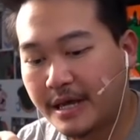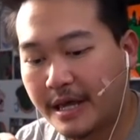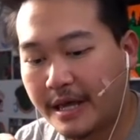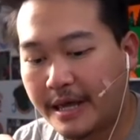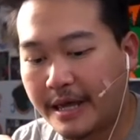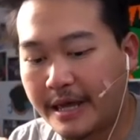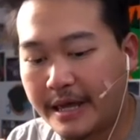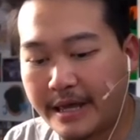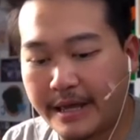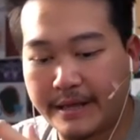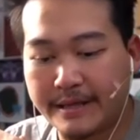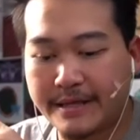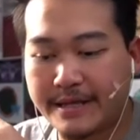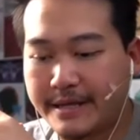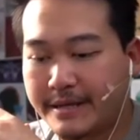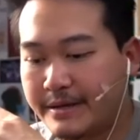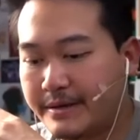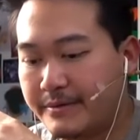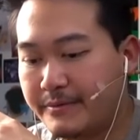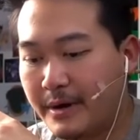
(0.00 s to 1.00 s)
And
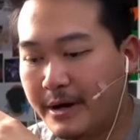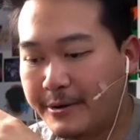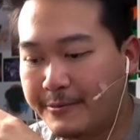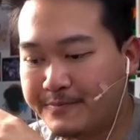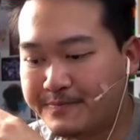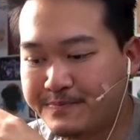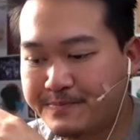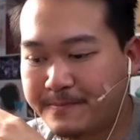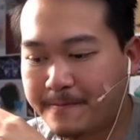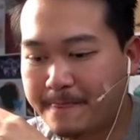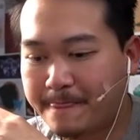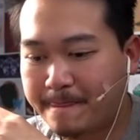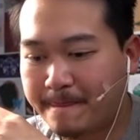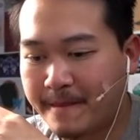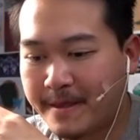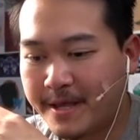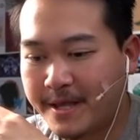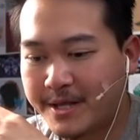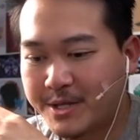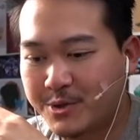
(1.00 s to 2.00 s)
wow,
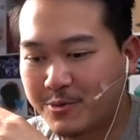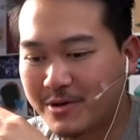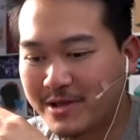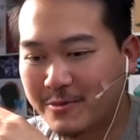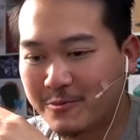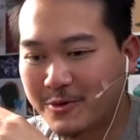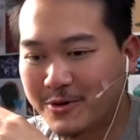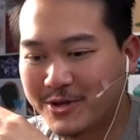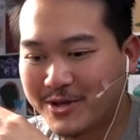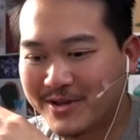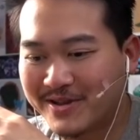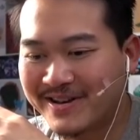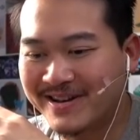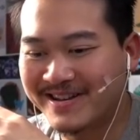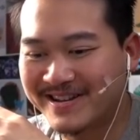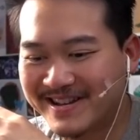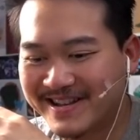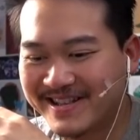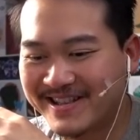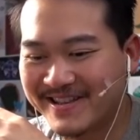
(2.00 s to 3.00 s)
it's really weird to
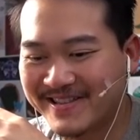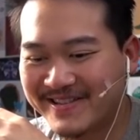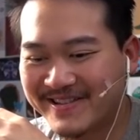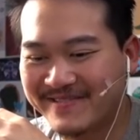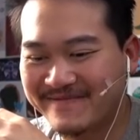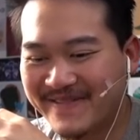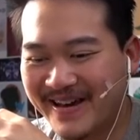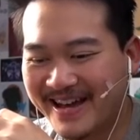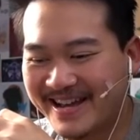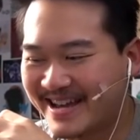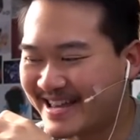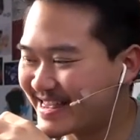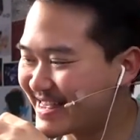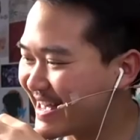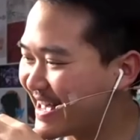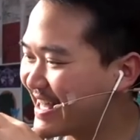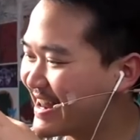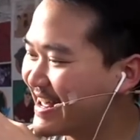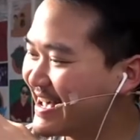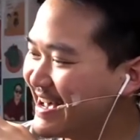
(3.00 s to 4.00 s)
look back at
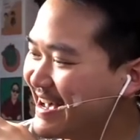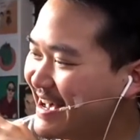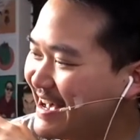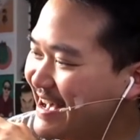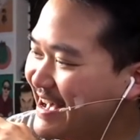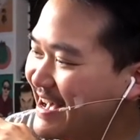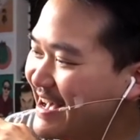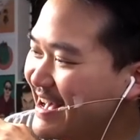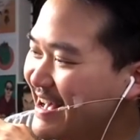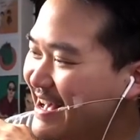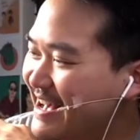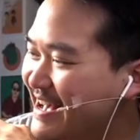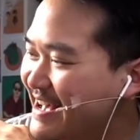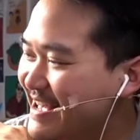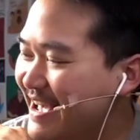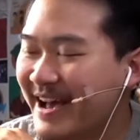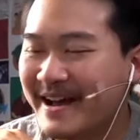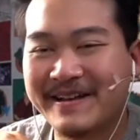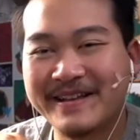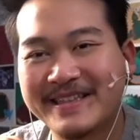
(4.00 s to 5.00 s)
that.
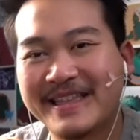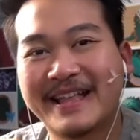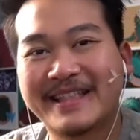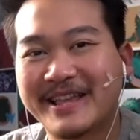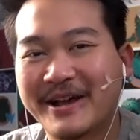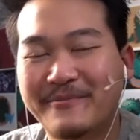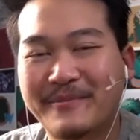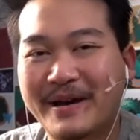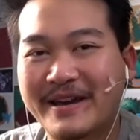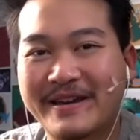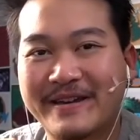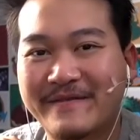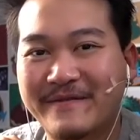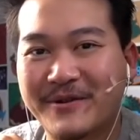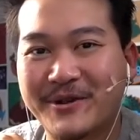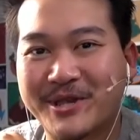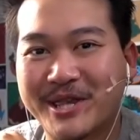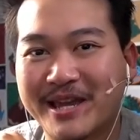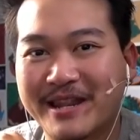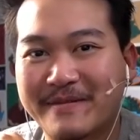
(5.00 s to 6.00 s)
Yeah, that's how my
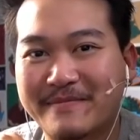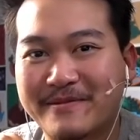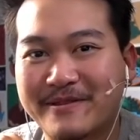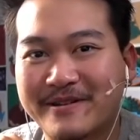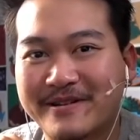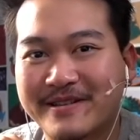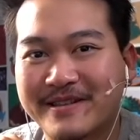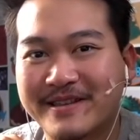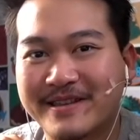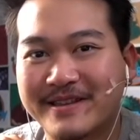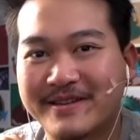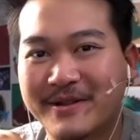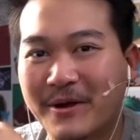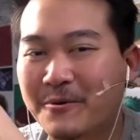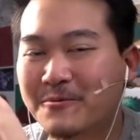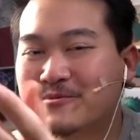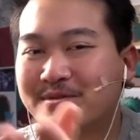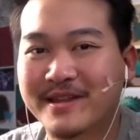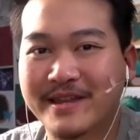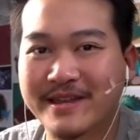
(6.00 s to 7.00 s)
first setup looked. You
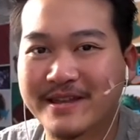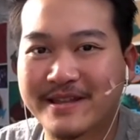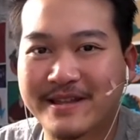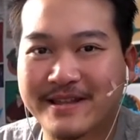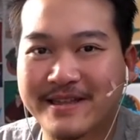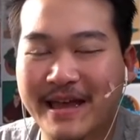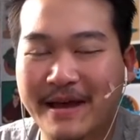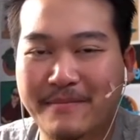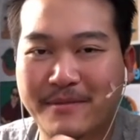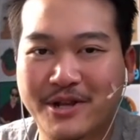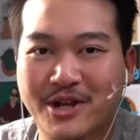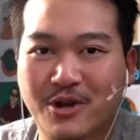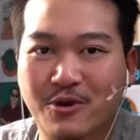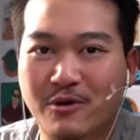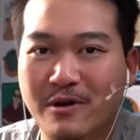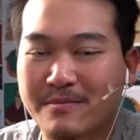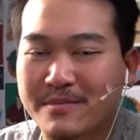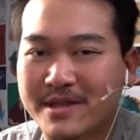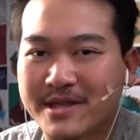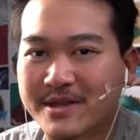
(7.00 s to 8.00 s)
don't need that much
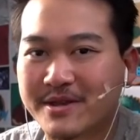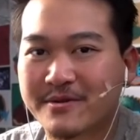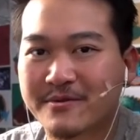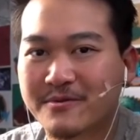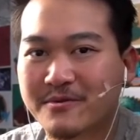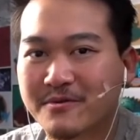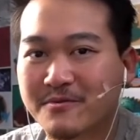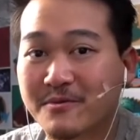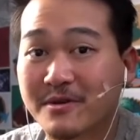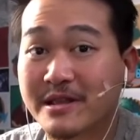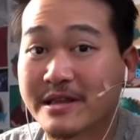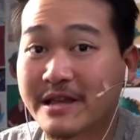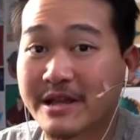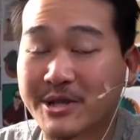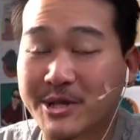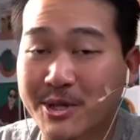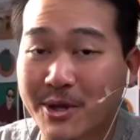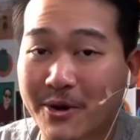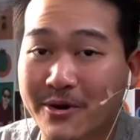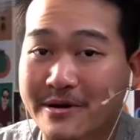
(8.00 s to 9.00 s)
equipment to really get
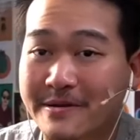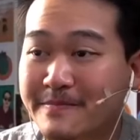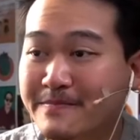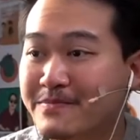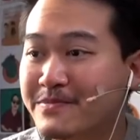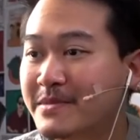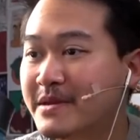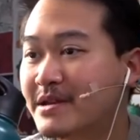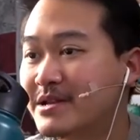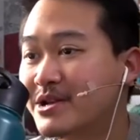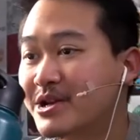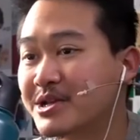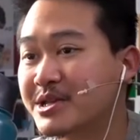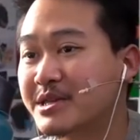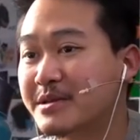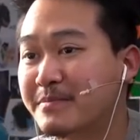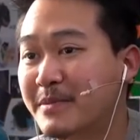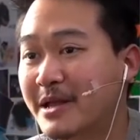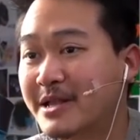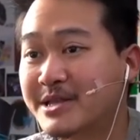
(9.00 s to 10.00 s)
started. Just
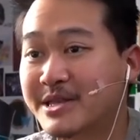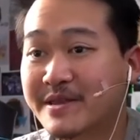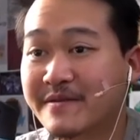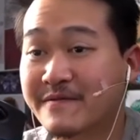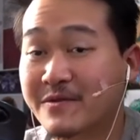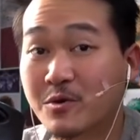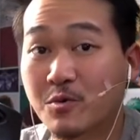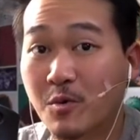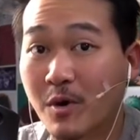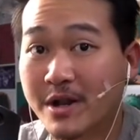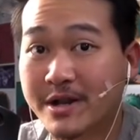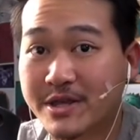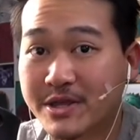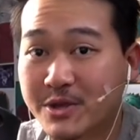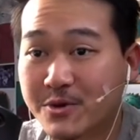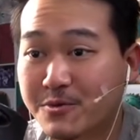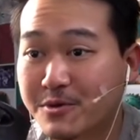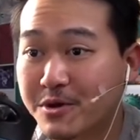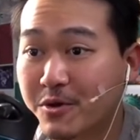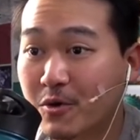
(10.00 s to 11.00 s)
depends if you want to
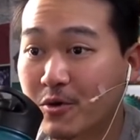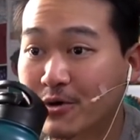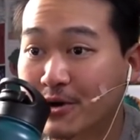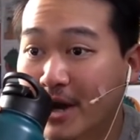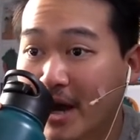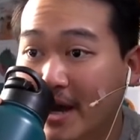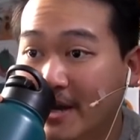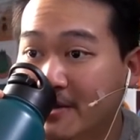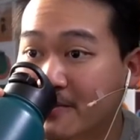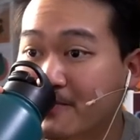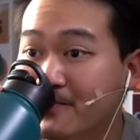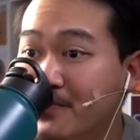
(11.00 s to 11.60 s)
do it or not.